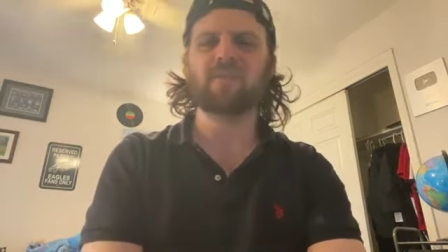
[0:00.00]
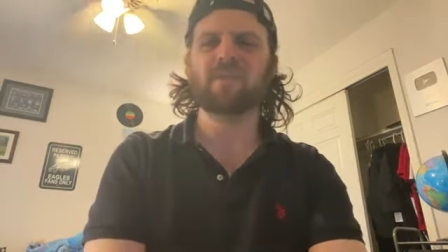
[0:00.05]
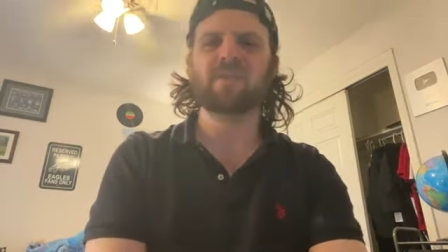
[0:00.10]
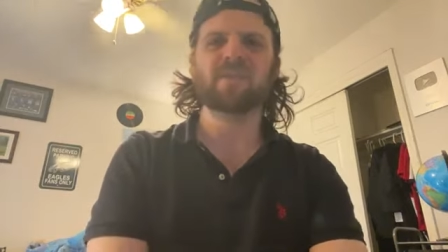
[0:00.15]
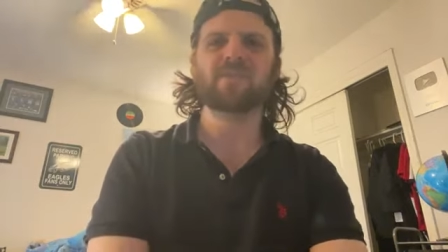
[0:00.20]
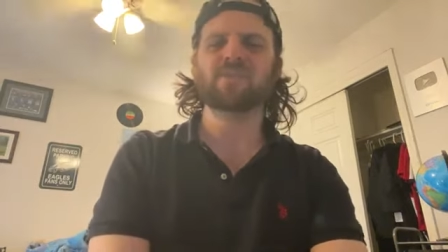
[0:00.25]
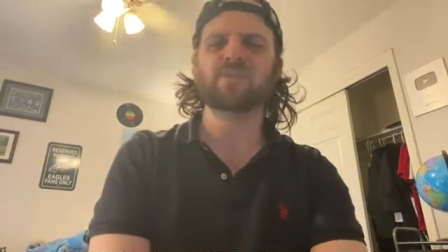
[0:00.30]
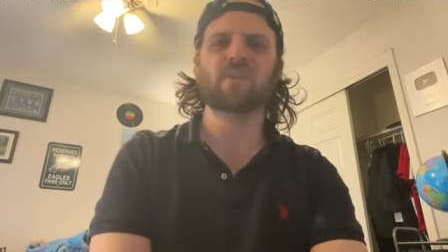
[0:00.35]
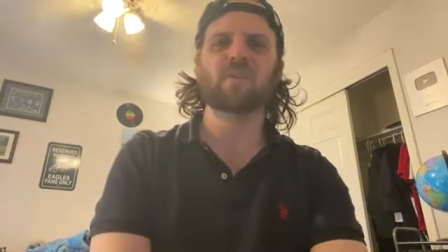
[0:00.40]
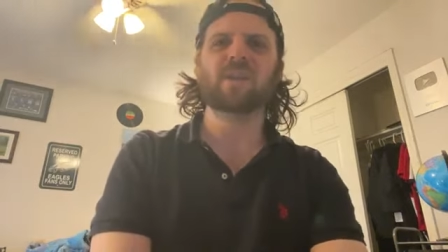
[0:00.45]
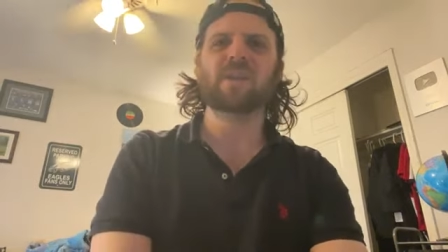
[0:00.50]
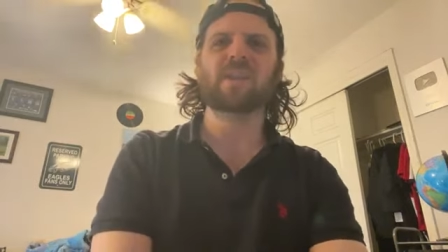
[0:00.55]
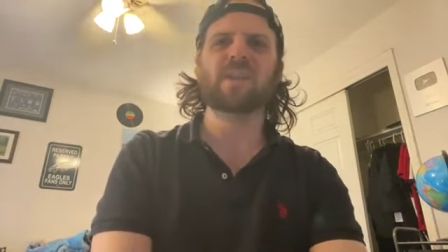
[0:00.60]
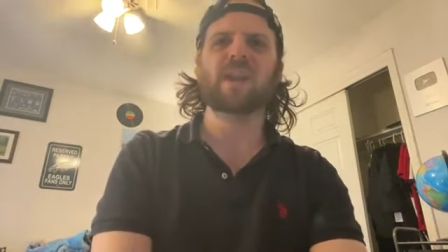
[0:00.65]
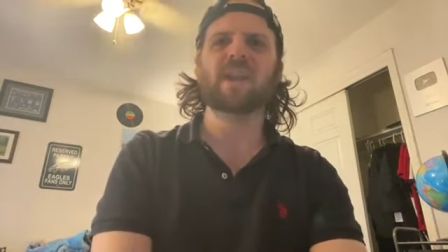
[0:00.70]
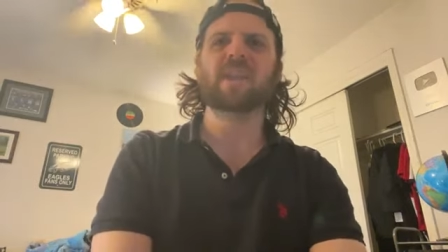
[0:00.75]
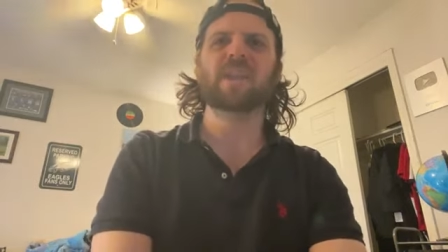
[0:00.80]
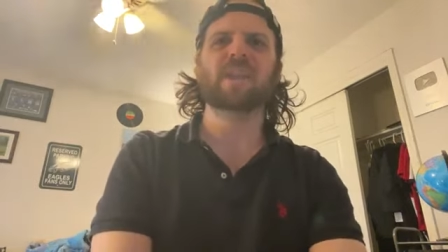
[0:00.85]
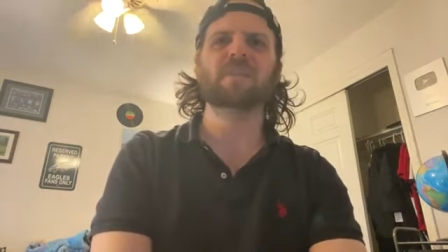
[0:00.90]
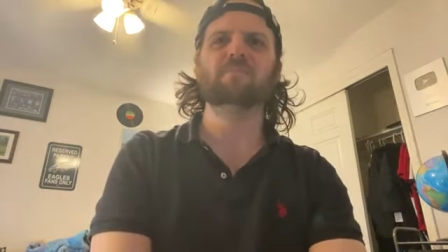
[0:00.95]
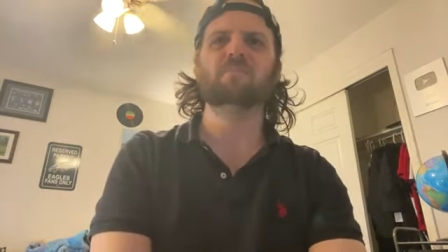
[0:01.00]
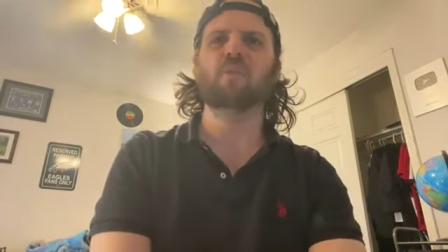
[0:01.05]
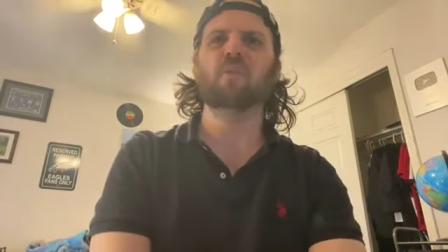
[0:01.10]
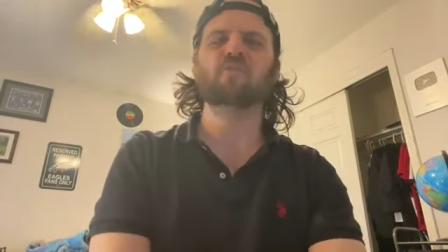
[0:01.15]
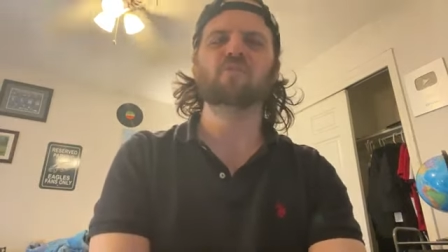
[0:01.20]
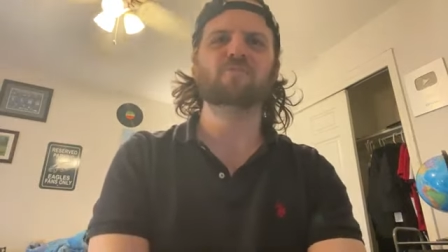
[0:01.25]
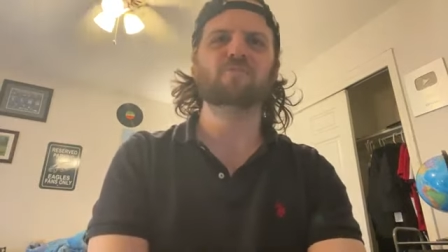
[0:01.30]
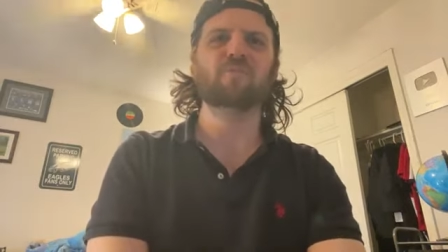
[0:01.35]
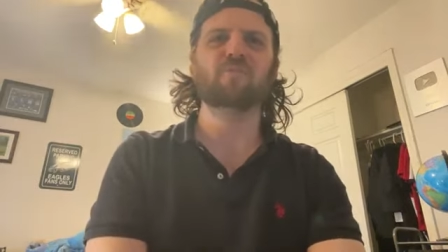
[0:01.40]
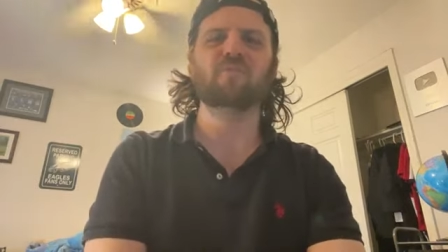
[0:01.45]
And so he, and he had
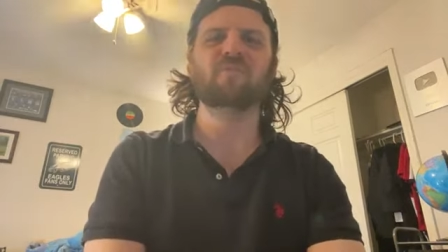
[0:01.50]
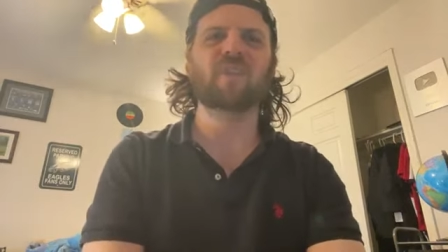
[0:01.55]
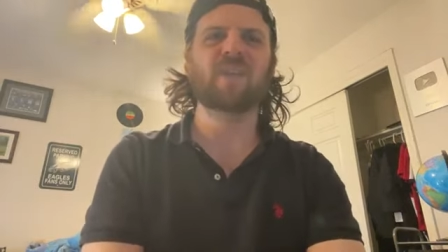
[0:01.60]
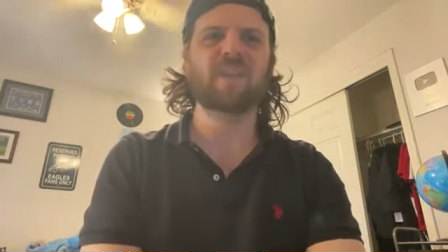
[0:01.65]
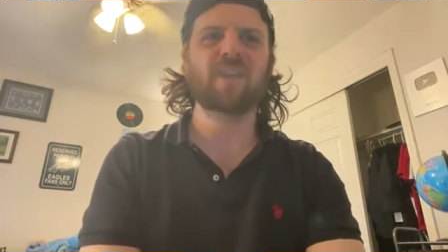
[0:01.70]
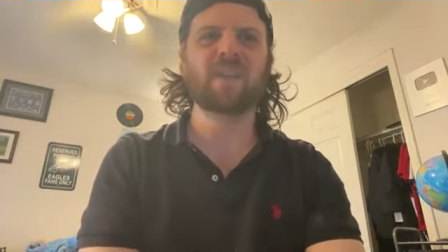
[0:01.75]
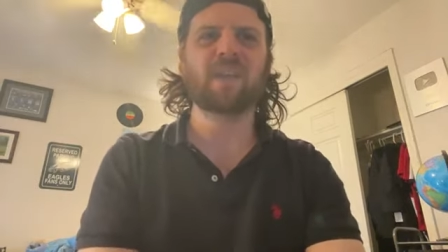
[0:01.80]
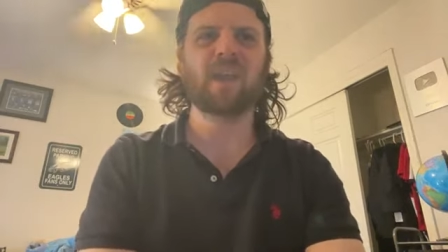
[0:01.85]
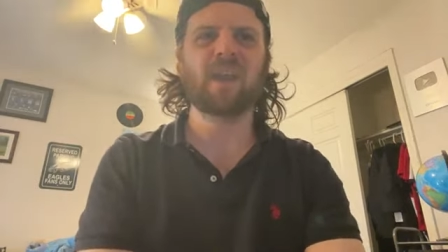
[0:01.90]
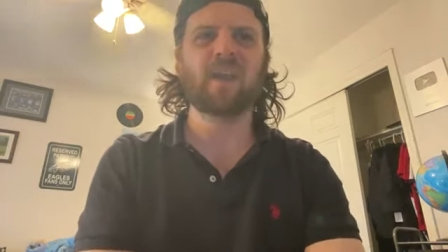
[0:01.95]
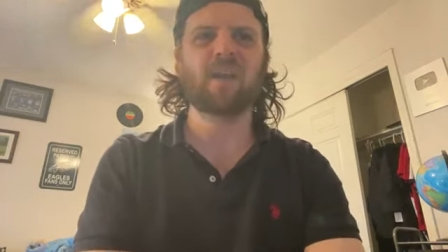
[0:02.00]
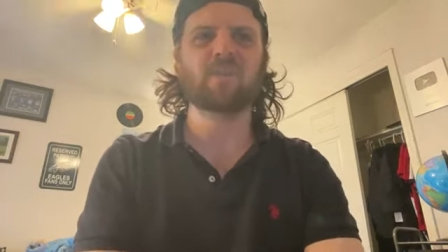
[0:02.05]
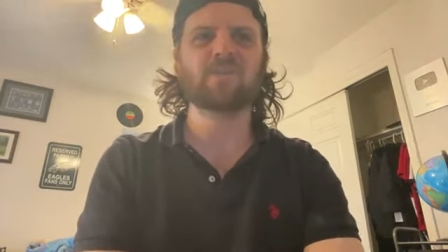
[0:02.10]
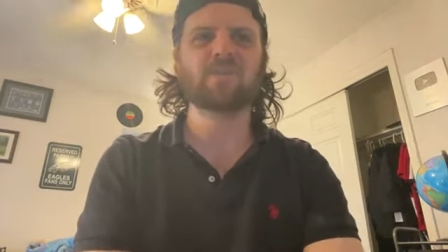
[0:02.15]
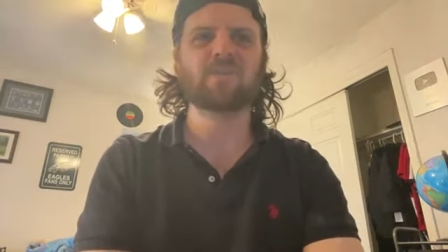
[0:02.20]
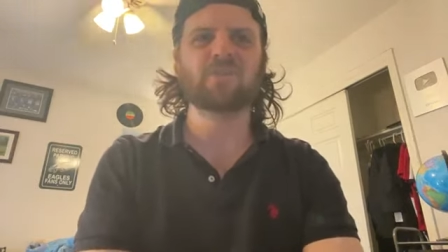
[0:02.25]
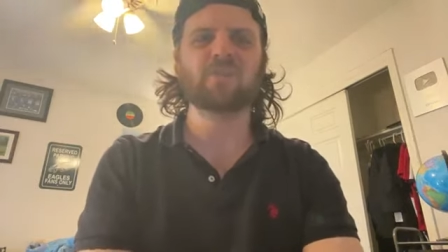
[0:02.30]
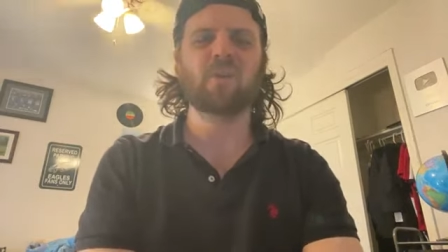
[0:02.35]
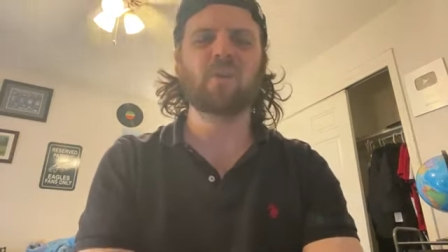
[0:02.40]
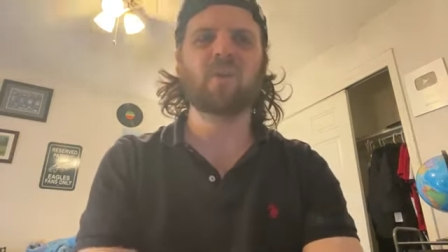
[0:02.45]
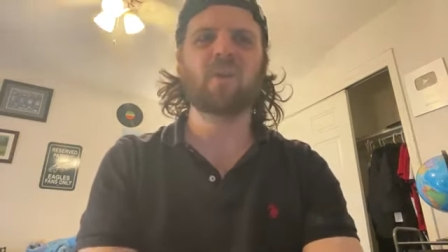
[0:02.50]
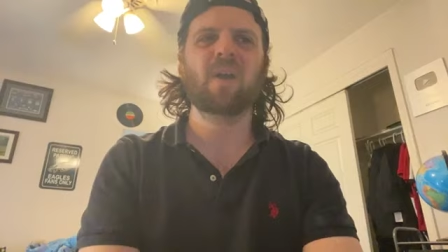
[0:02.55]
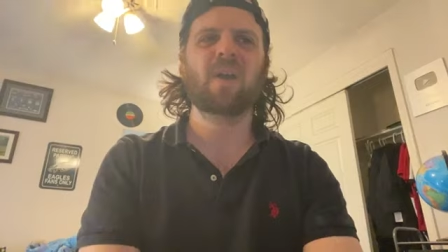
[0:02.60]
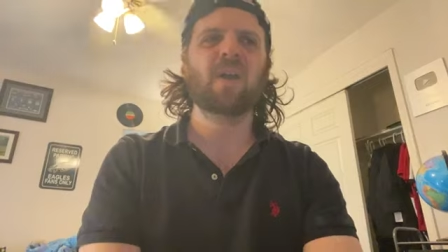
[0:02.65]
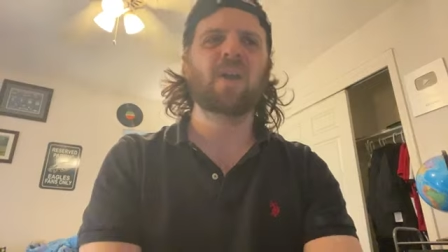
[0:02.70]
multiple fake accounts. So